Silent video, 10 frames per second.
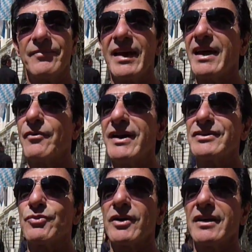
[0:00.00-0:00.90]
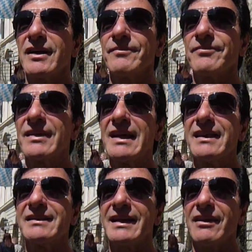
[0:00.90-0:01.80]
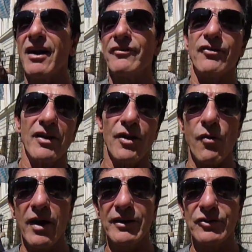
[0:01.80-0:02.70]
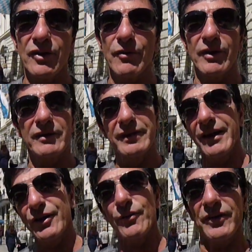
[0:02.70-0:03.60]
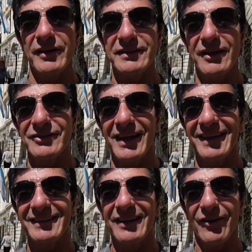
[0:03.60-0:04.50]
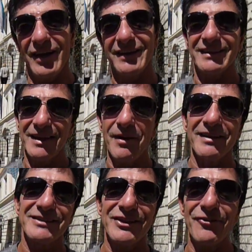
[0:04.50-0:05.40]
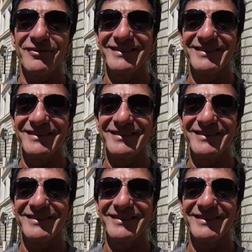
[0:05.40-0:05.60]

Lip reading: Anyways, we're going to take off on our walking tour, and we're going to take you with us. How's that? All right. Come on, let's go.